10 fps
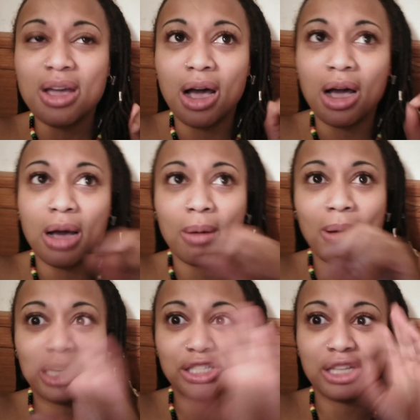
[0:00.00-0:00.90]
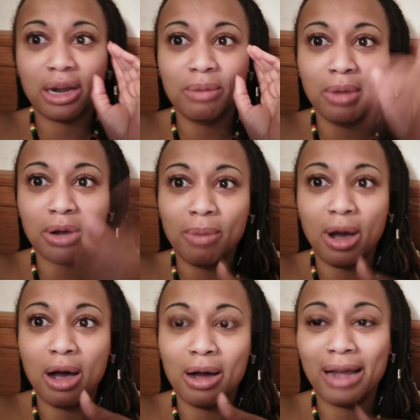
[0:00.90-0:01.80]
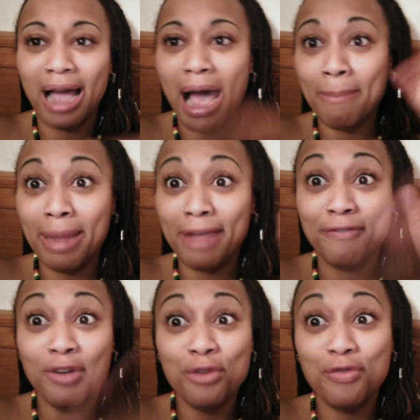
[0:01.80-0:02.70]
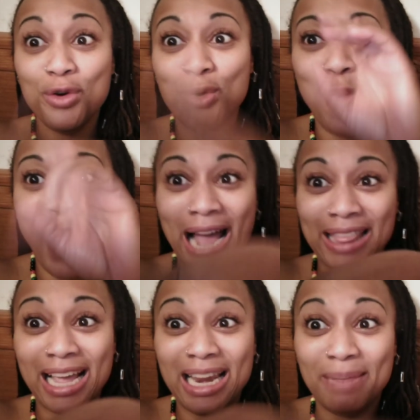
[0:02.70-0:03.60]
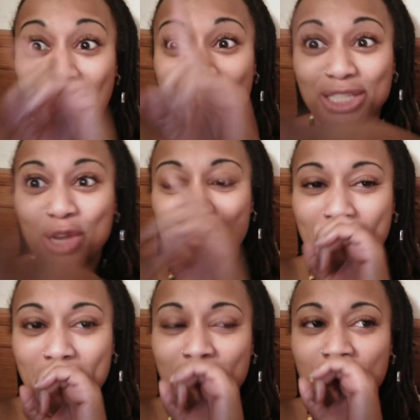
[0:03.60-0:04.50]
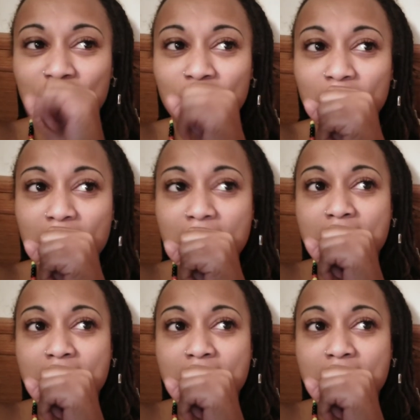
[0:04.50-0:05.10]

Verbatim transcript: Uh, I shot a mukbang. I made fufu. Oh, I got that clip. I can show you when I made fufu